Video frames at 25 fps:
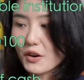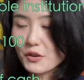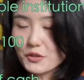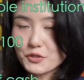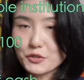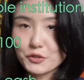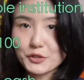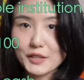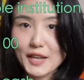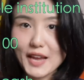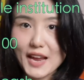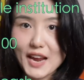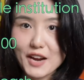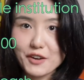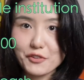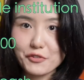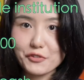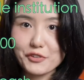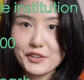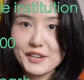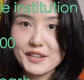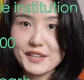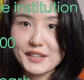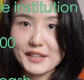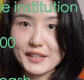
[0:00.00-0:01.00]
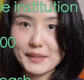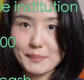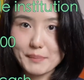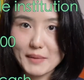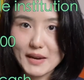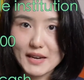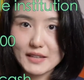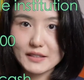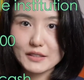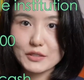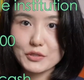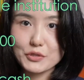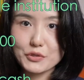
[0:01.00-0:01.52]
also the aggregate
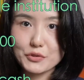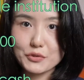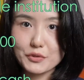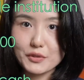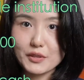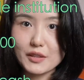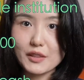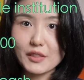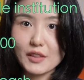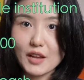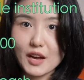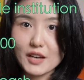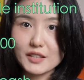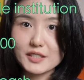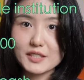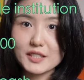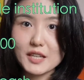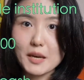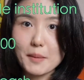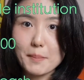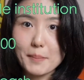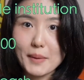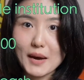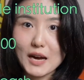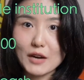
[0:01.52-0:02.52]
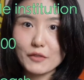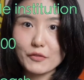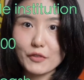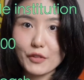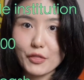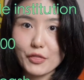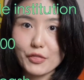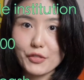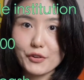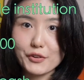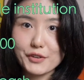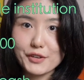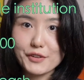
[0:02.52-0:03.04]
amount should not above
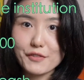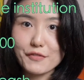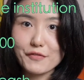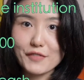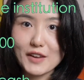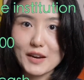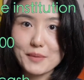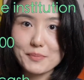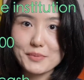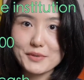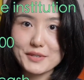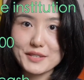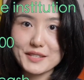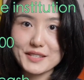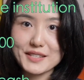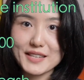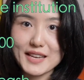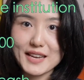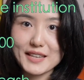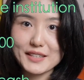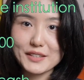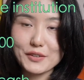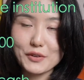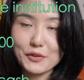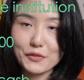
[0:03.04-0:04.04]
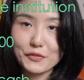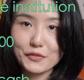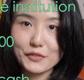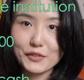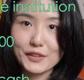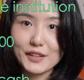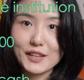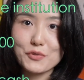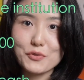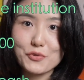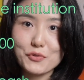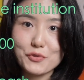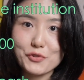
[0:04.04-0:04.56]
35% of
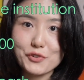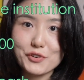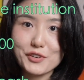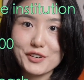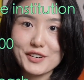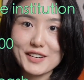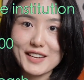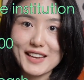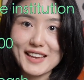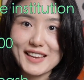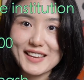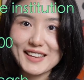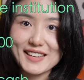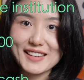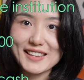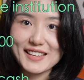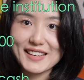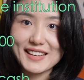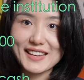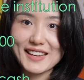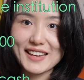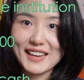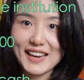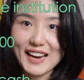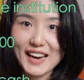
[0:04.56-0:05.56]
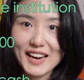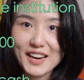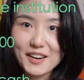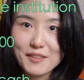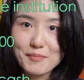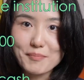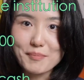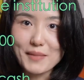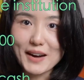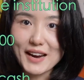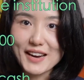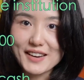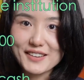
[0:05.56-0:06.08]
your
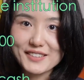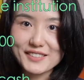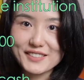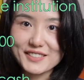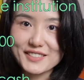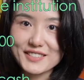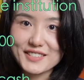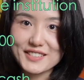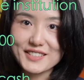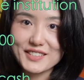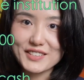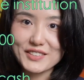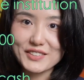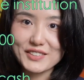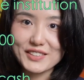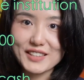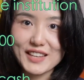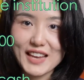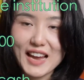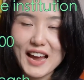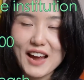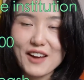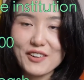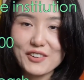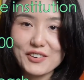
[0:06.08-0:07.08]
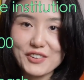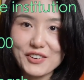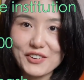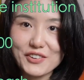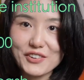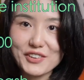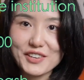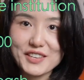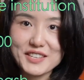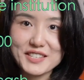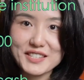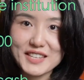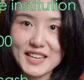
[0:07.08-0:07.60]
income minus the
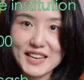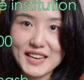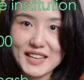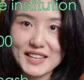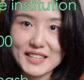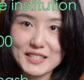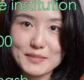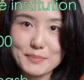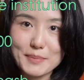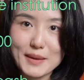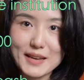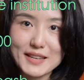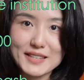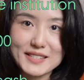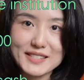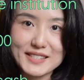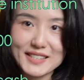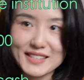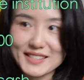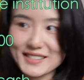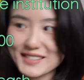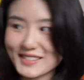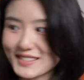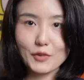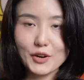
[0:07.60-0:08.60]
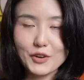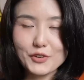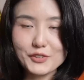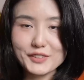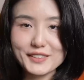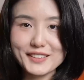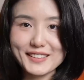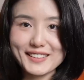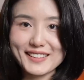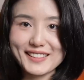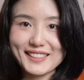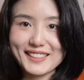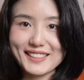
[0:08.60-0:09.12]
outgoings and expenses. Well,
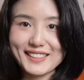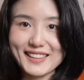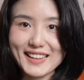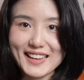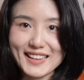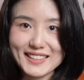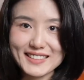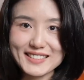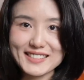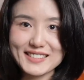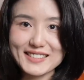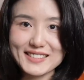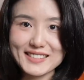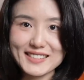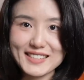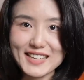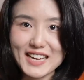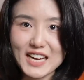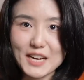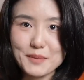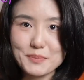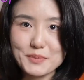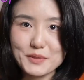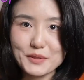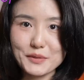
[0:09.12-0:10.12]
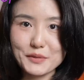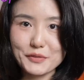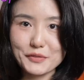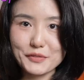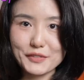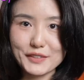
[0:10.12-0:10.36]
the next types of